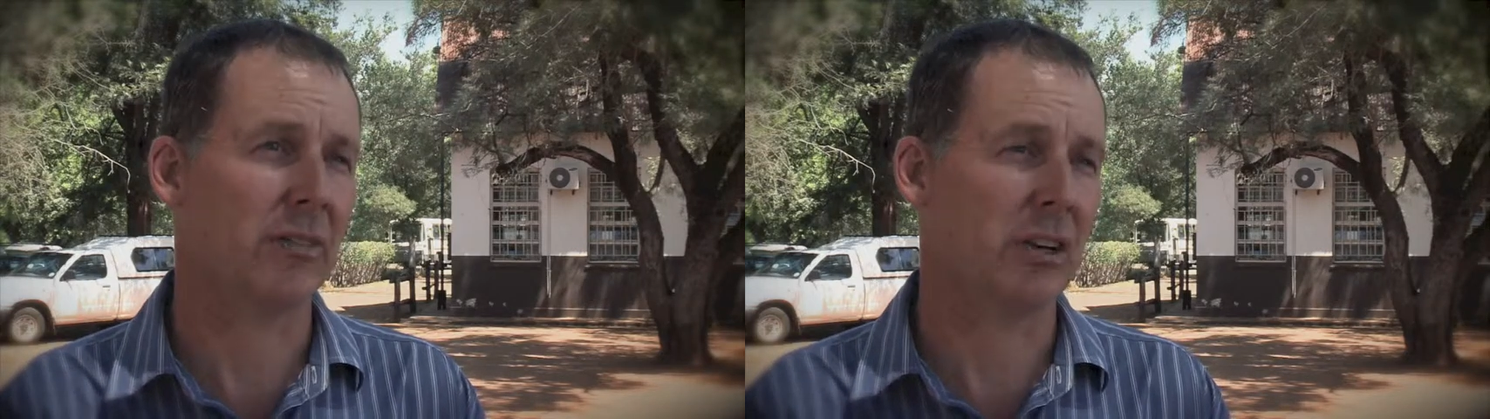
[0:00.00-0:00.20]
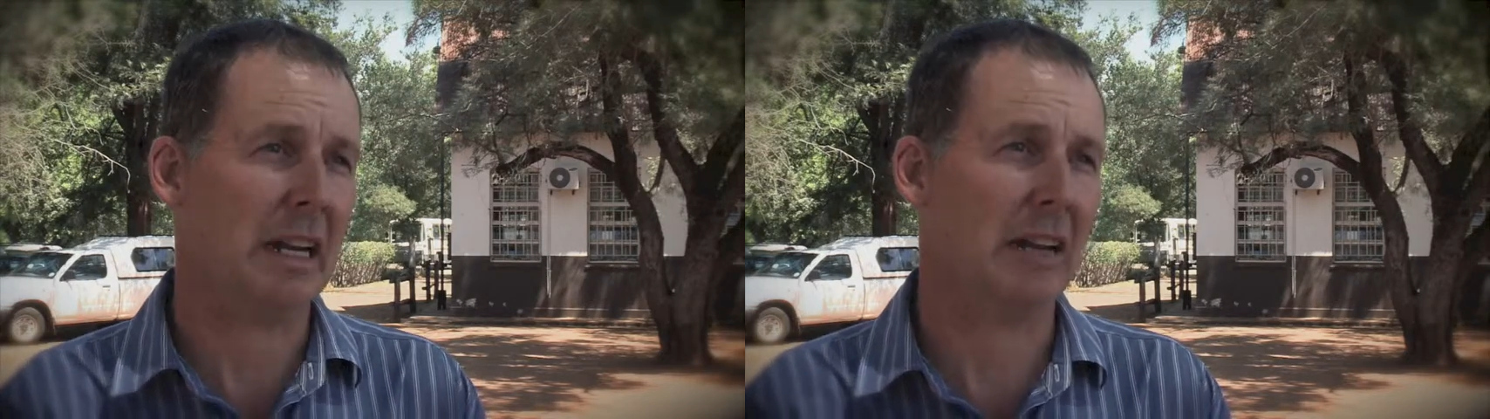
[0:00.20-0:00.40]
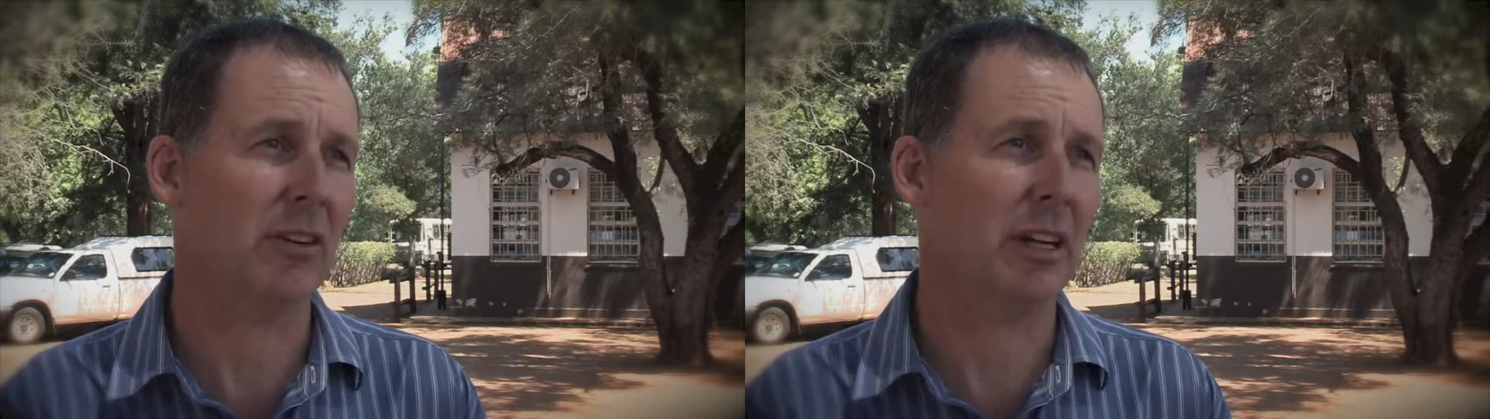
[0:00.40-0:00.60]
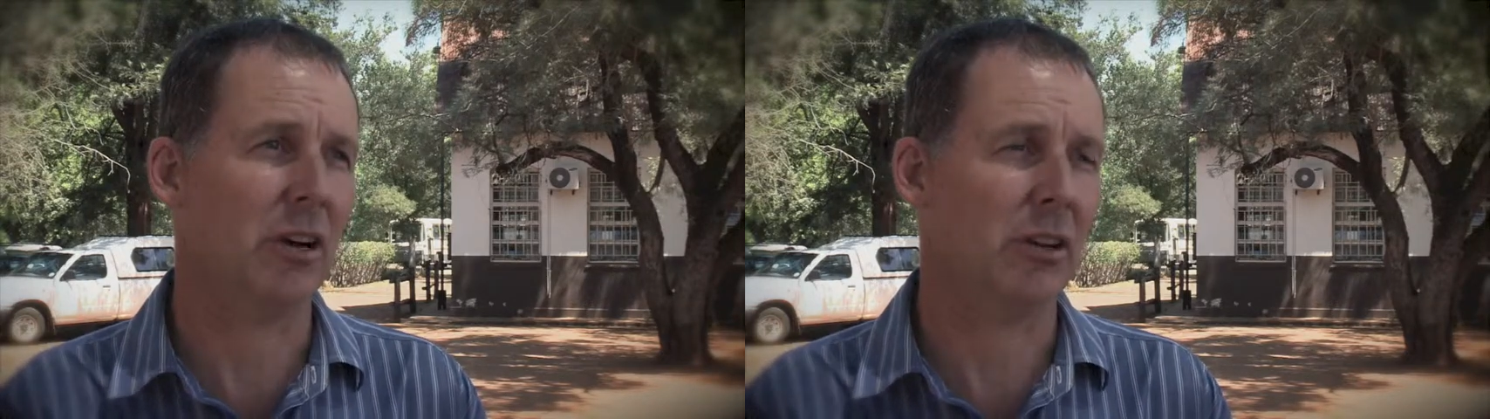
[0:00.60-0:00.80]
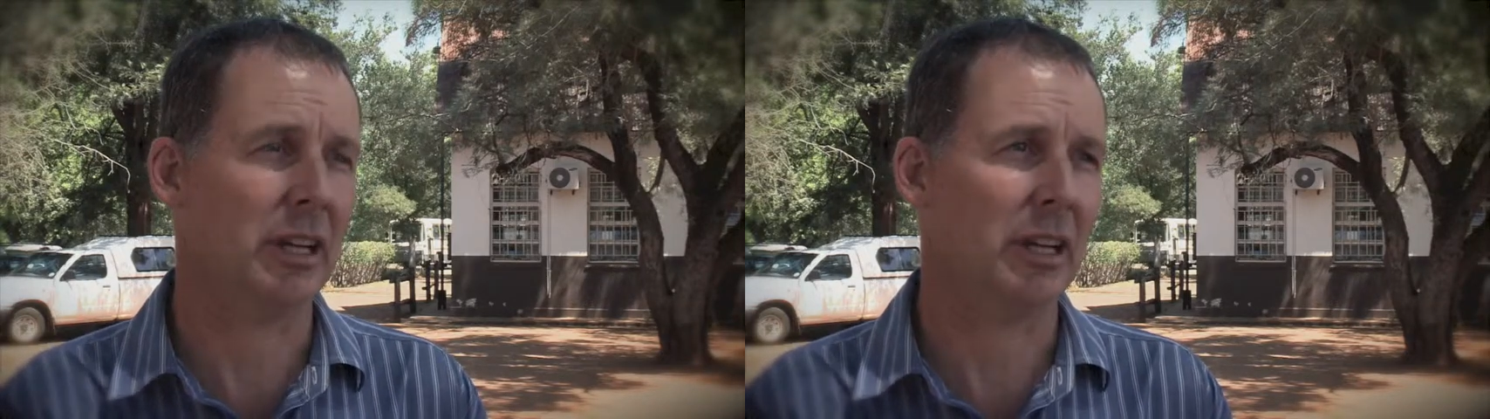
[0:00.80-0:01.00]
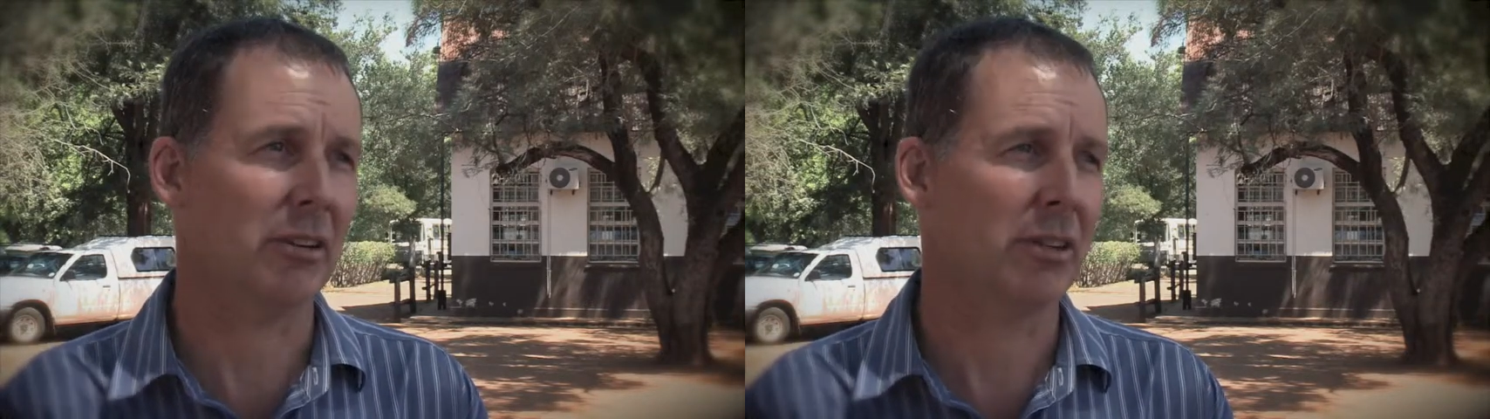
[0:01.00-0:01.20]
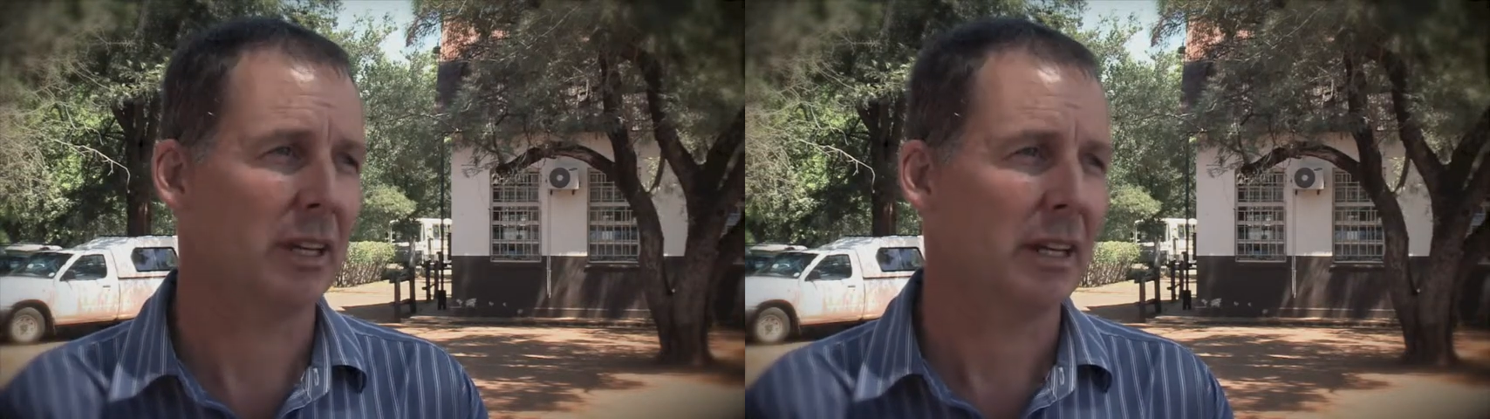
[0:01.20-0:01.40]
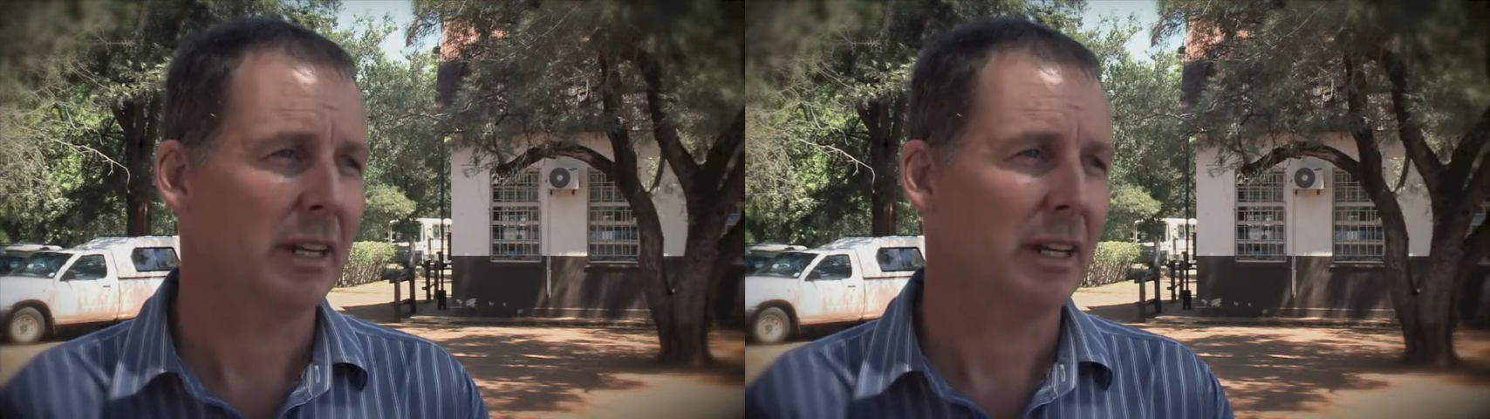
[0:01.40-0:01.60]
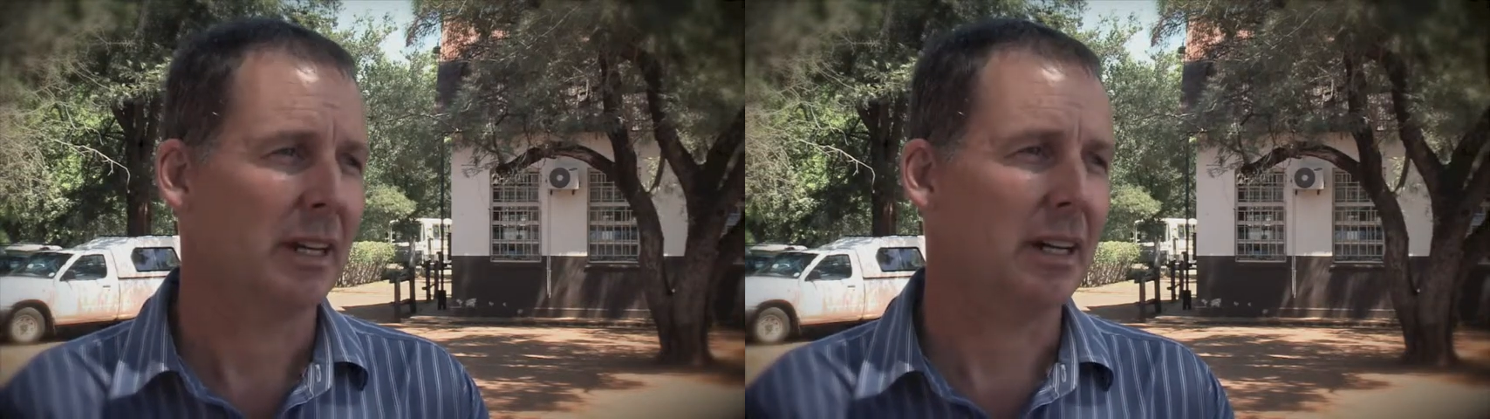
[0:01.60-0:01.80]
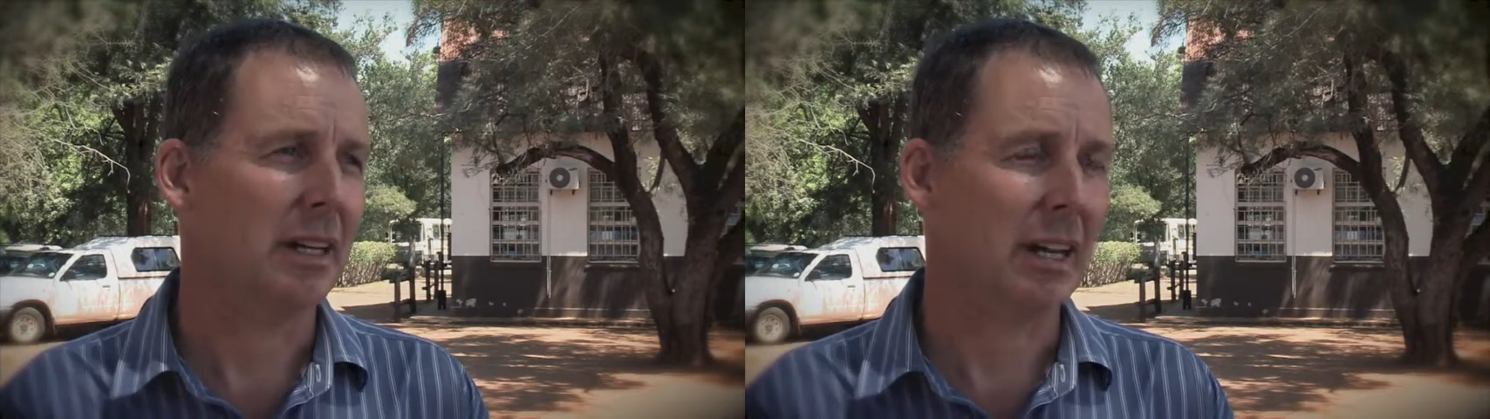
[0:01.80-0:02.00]
very heavily on their
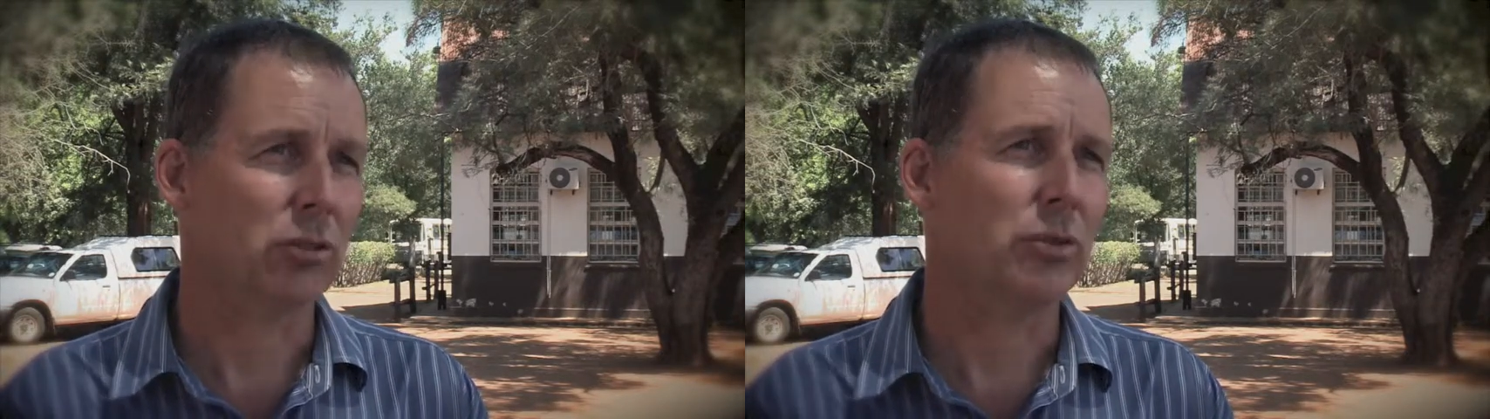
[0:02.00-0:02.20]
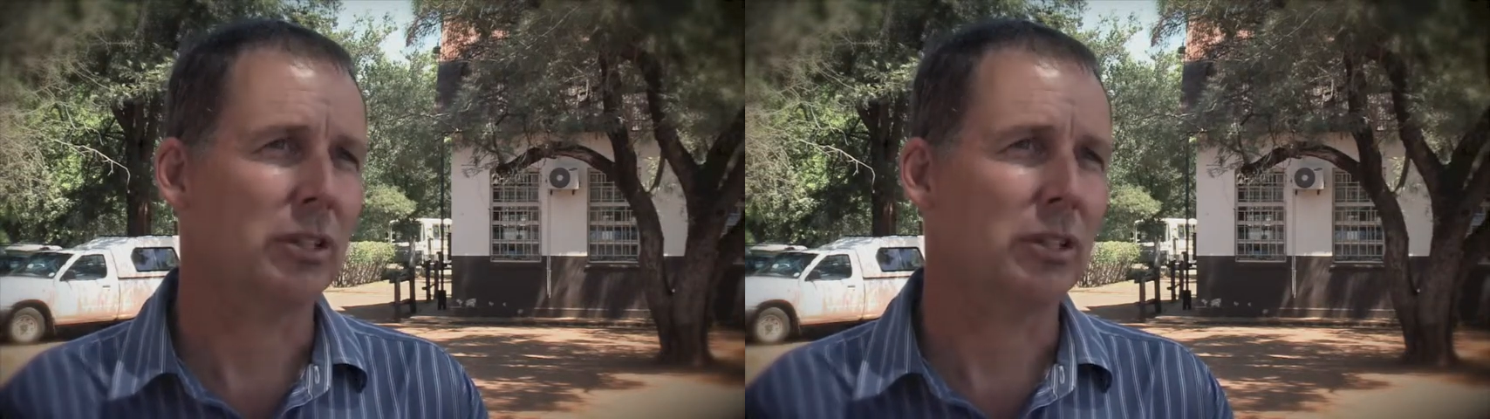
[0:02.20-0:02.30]
natural